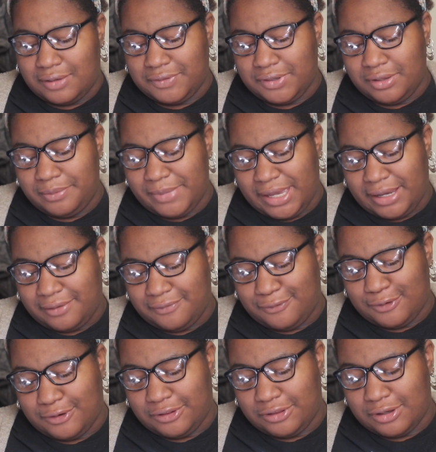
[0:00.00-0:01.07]
I've gone back and
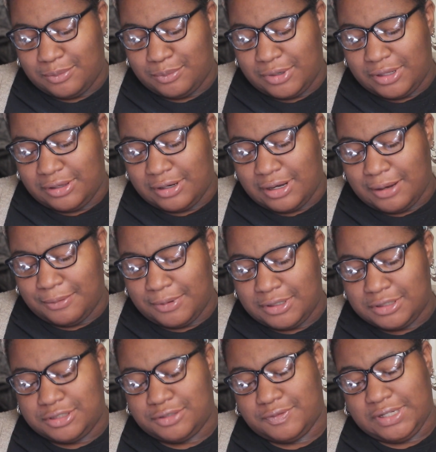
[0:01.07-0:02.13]
forth on whether I
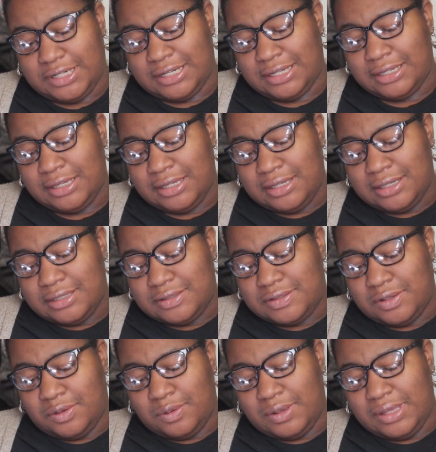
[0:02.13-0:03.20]
wanted to read it.
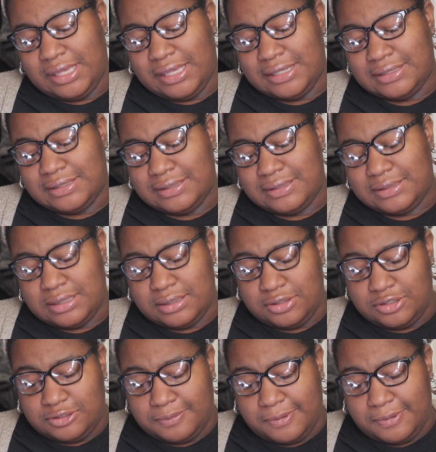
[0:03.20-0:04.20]
So it's Sinner's